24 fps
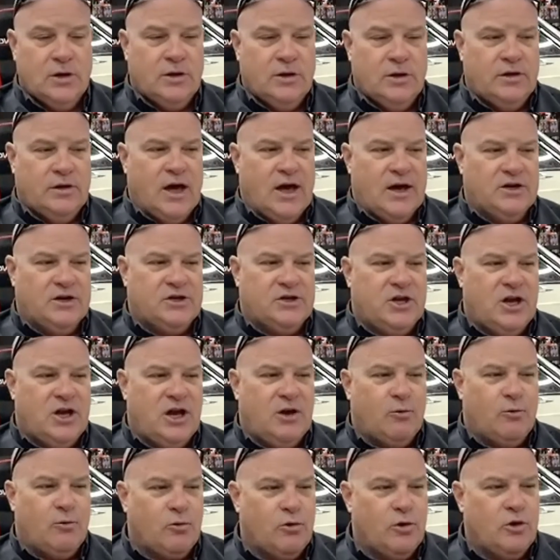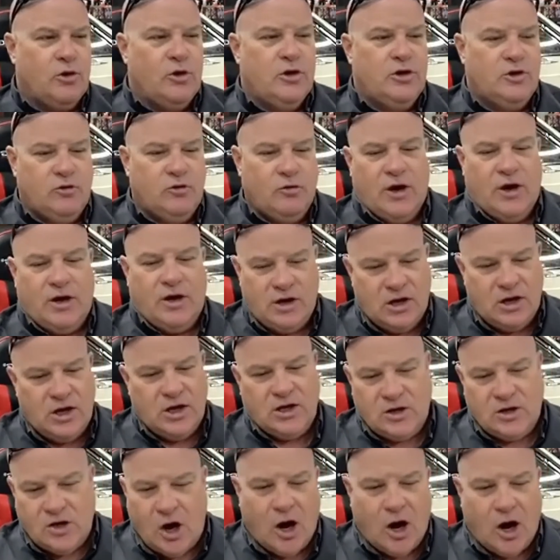that is saying, really, do I
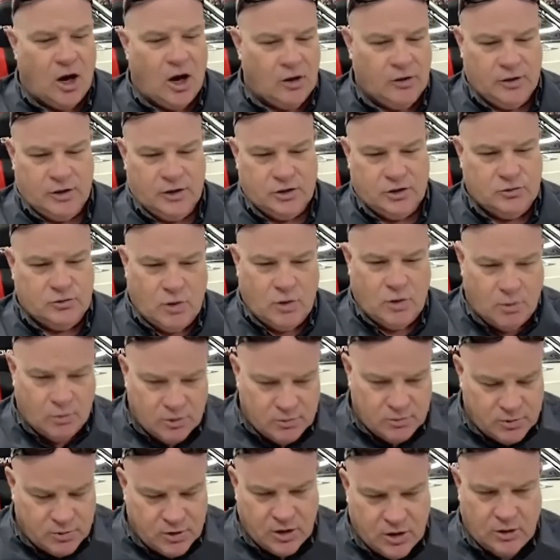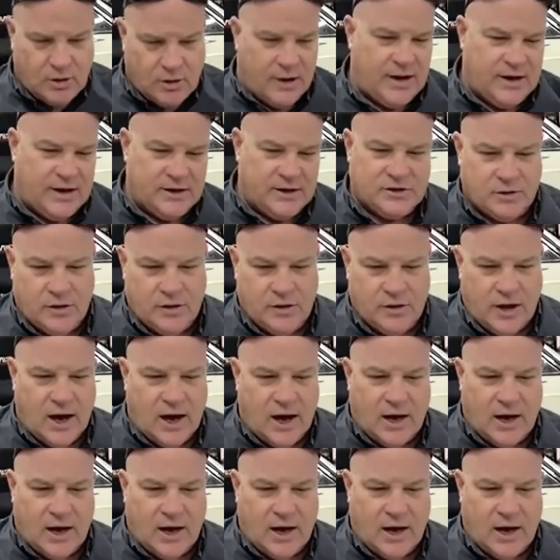need college? What would be your answer to that?